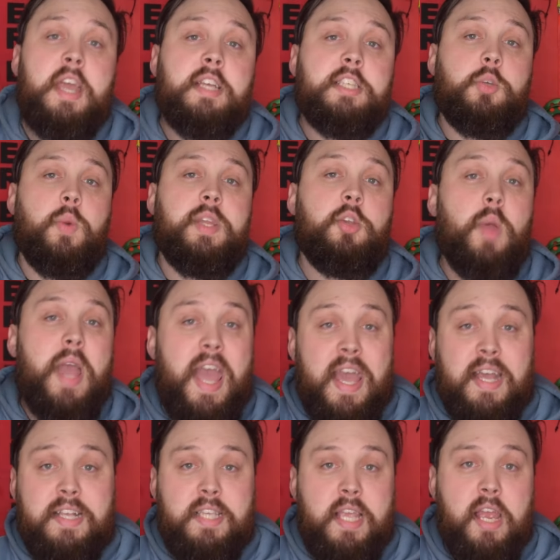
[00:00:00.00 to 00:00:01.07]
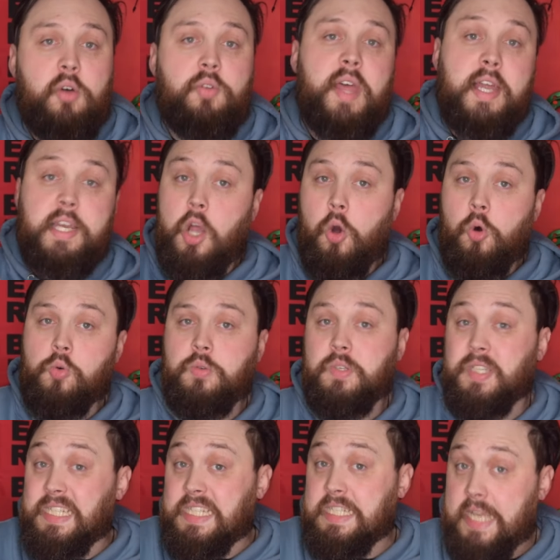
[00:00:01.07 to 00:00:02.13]
So when you exhale that
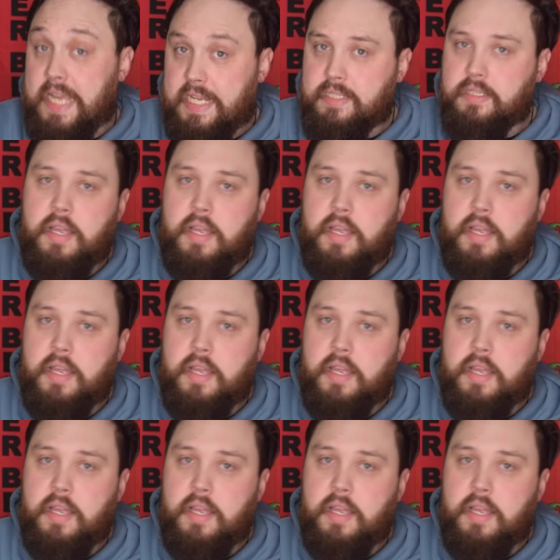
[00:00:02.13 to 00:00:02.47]
old dead